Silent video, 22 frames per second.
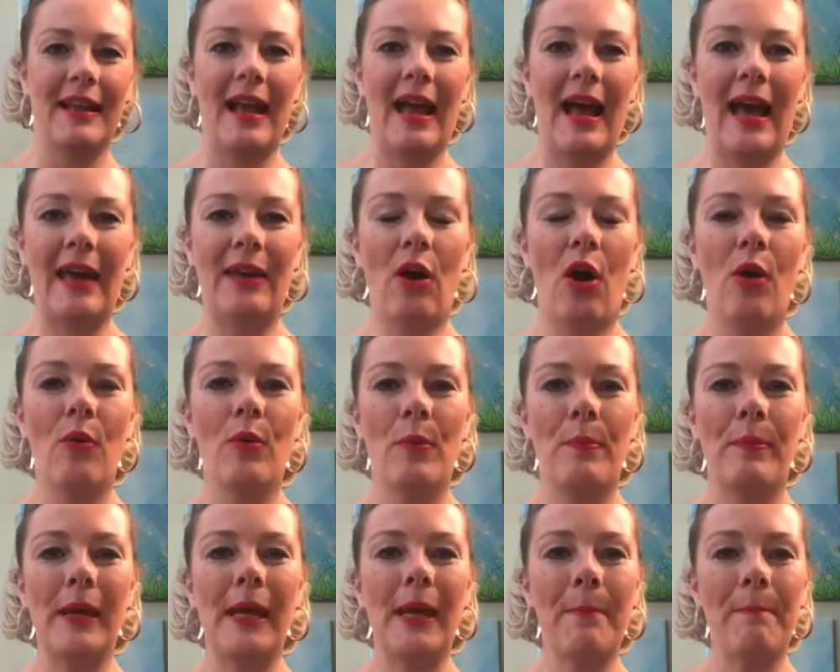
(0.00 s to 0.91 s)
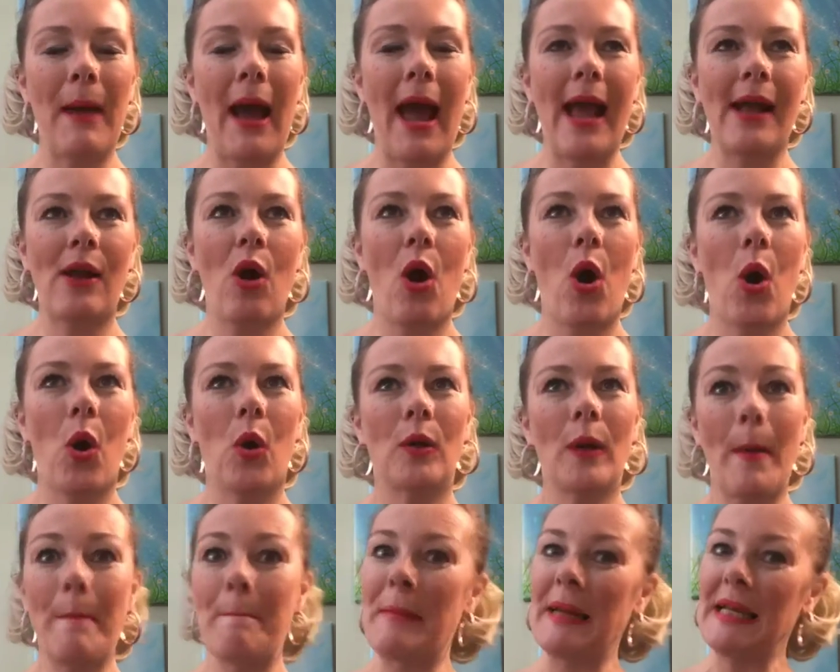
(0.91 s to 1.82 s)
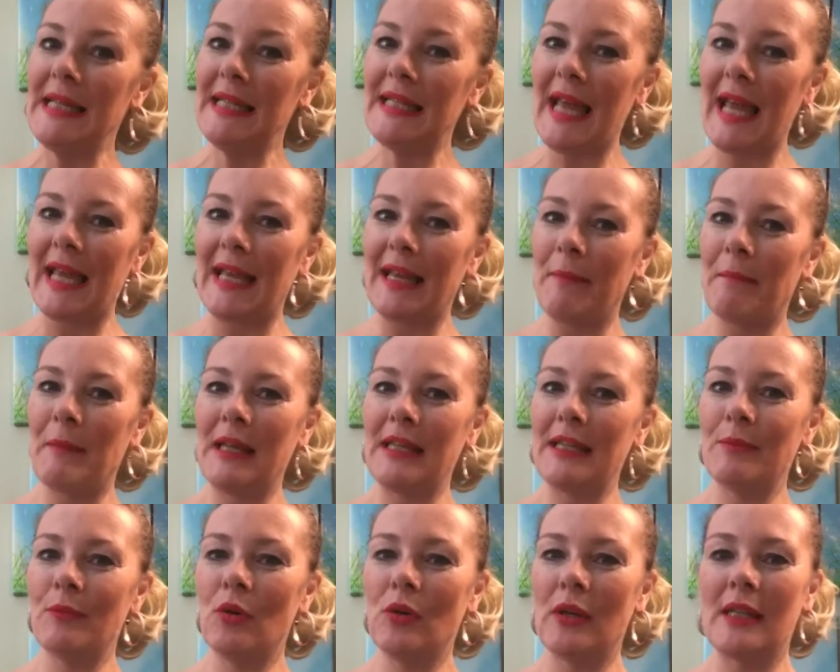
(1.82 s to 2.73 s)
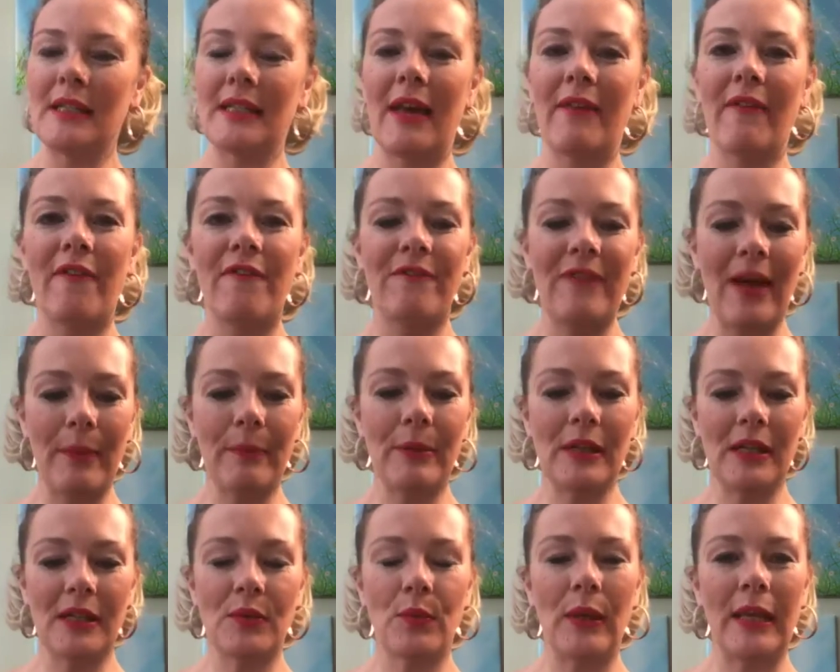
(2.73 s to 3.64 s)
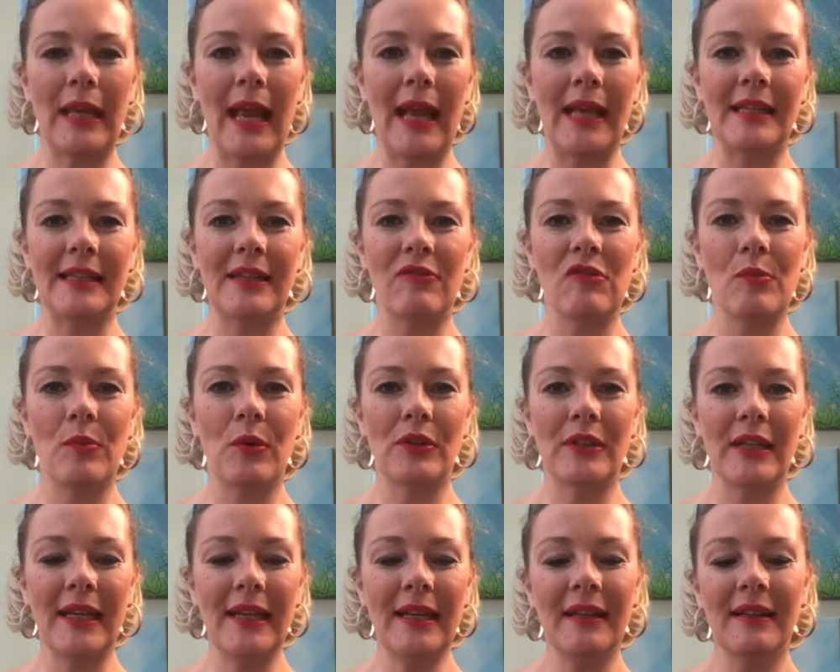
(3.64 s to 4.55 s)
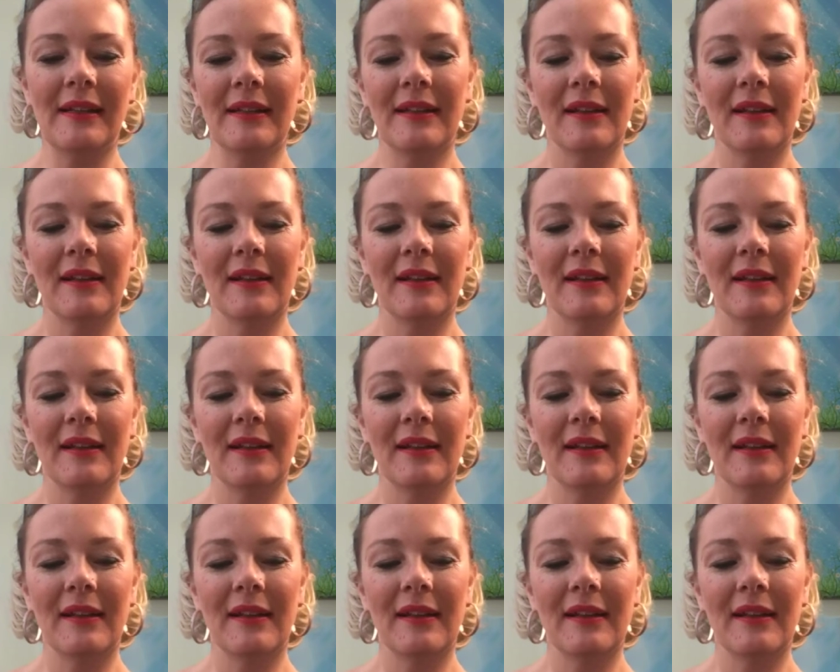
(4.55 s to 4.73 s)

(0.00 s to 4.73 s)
And I will be back on Monday morning. So have a fabulous weekend, everybody.